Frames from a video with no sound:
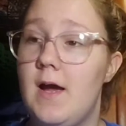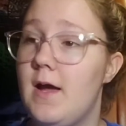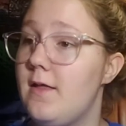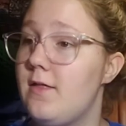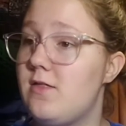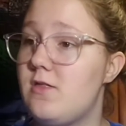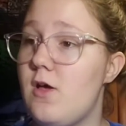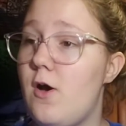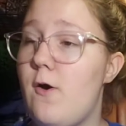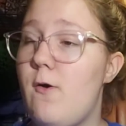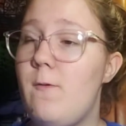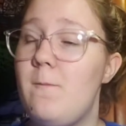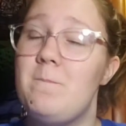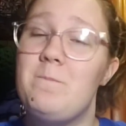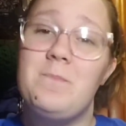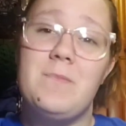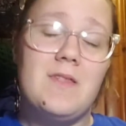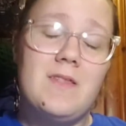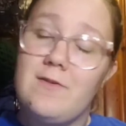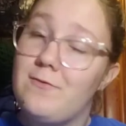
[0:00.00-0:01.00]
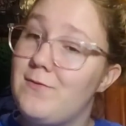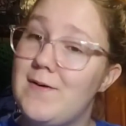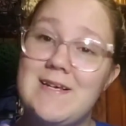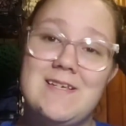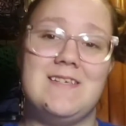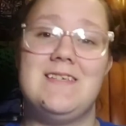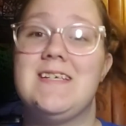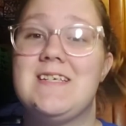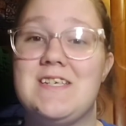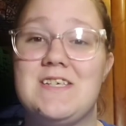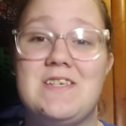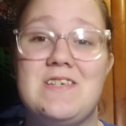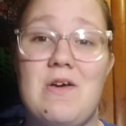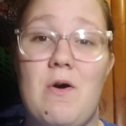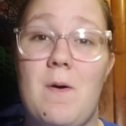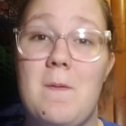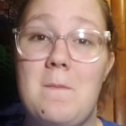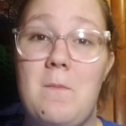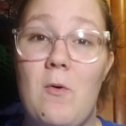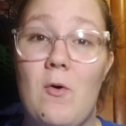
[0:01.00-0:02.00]
So, the reason this is
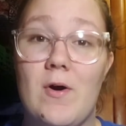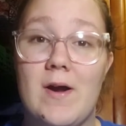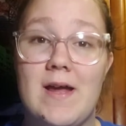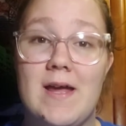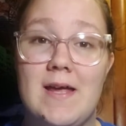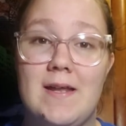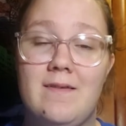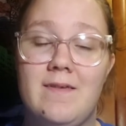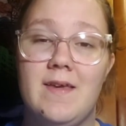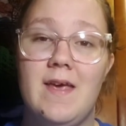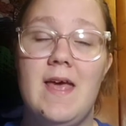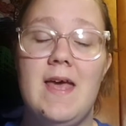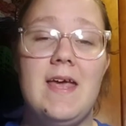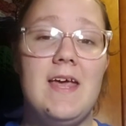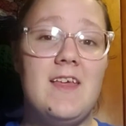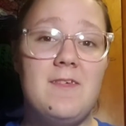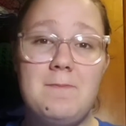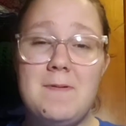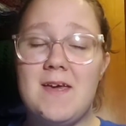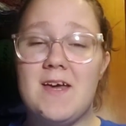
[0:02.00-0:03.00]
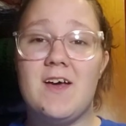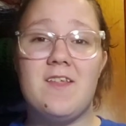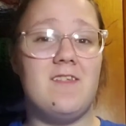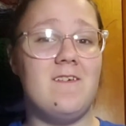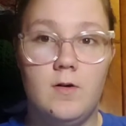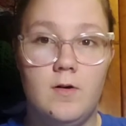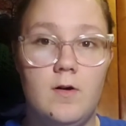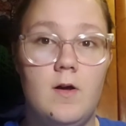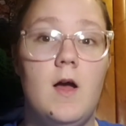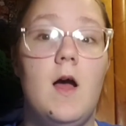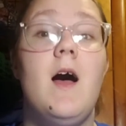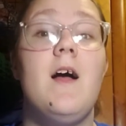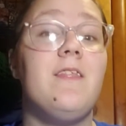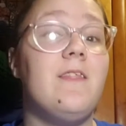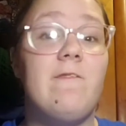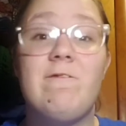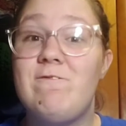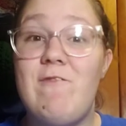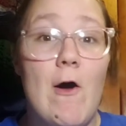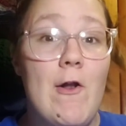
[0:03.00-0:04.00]
so important is because
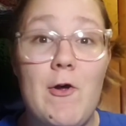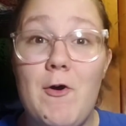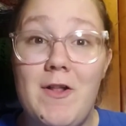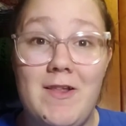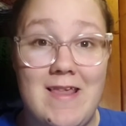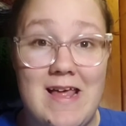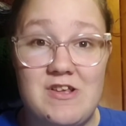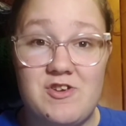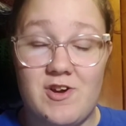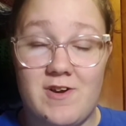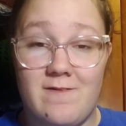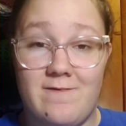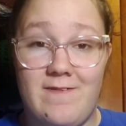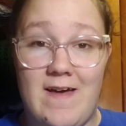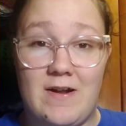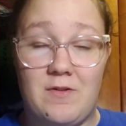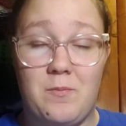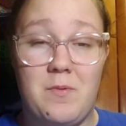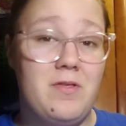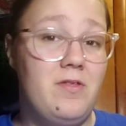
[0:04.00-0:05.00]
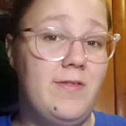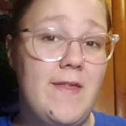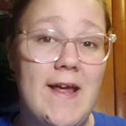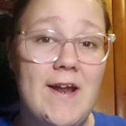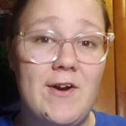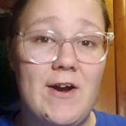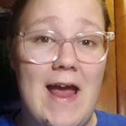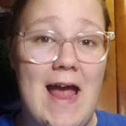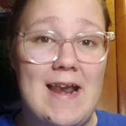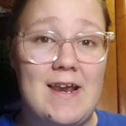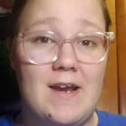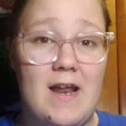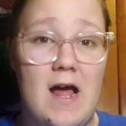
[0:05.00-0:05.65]
the photoelectric effect was later added